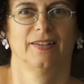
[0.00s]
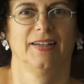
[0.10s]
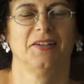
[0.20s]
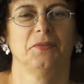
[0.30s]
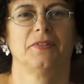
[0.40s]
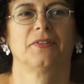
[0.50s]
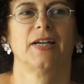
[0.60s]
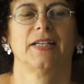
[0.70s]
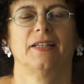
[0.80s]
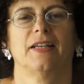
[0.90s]
Yeah, it was
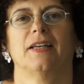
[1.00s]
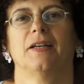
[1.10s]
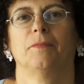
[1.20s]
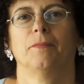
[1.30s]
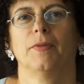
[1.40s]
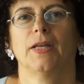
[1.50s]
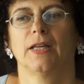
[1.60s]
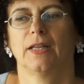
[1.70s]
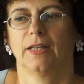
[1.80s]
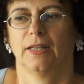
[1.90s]
great.
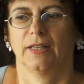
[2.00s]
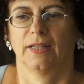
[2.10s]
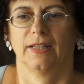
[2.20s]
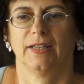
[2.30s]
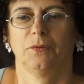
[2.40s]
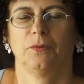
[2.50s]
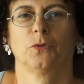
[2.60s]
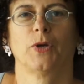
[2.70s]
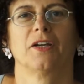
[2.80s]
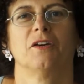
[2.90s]
It was
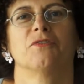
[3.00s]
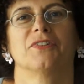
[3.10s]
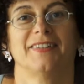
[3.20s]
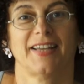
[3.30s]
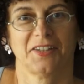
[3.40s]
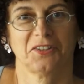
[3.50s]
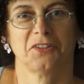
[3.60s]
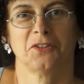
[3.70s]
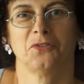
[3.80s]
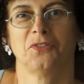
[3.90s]
quite
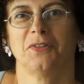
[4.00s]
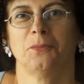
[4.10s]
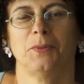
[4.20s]
confrontational for the